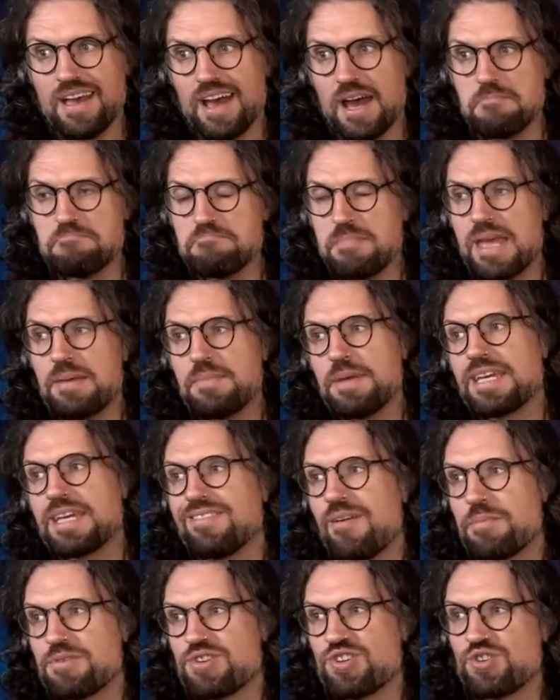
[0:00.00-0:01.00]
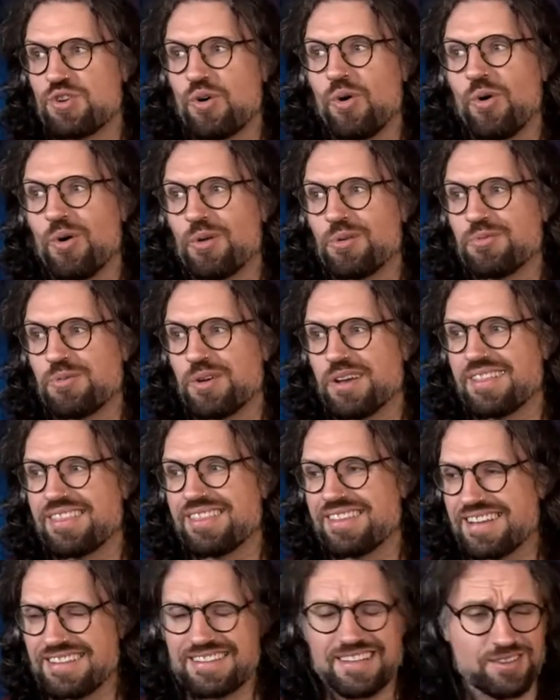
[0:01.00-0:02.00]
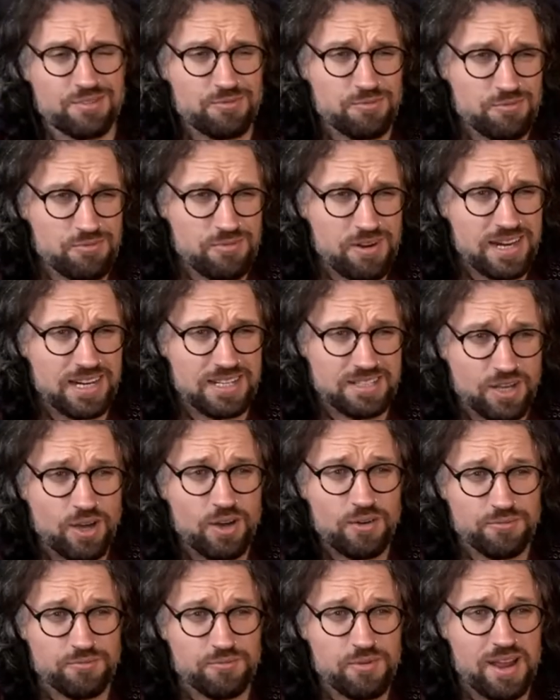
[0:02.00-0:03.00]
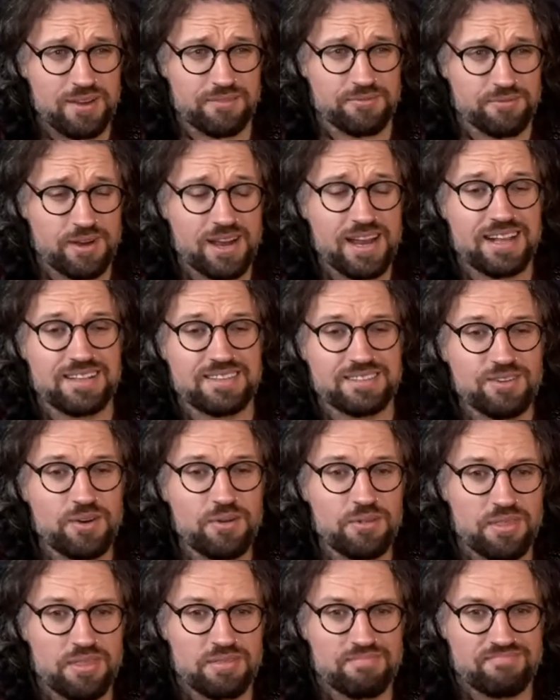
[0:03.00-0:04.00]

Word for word: and maybe come up short with, because it's a really tough riff, right? It's not